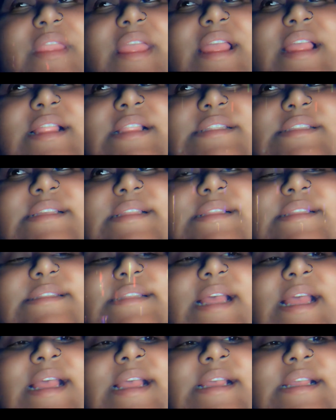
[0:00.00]
And
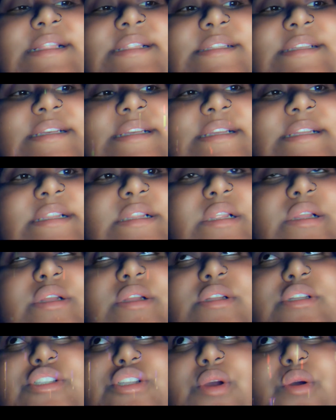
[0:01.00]
since I did
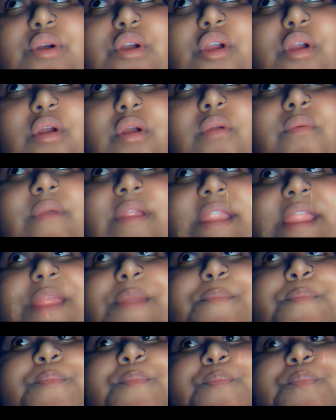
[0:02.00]
show her already,